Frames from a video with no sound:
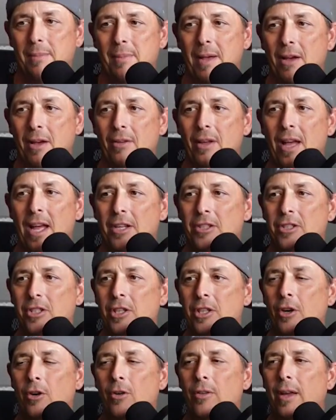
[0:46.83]
out last
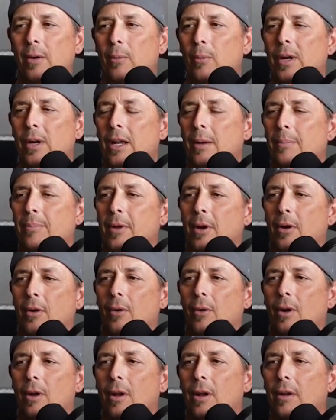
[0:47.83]
year. They re-upped
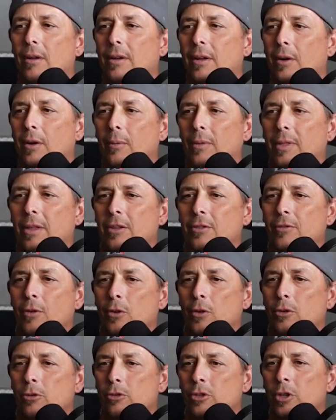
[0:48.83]
their with this
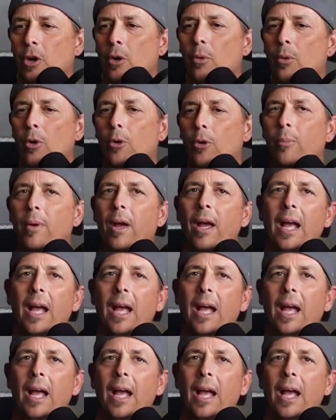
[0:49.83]
virtual showroom,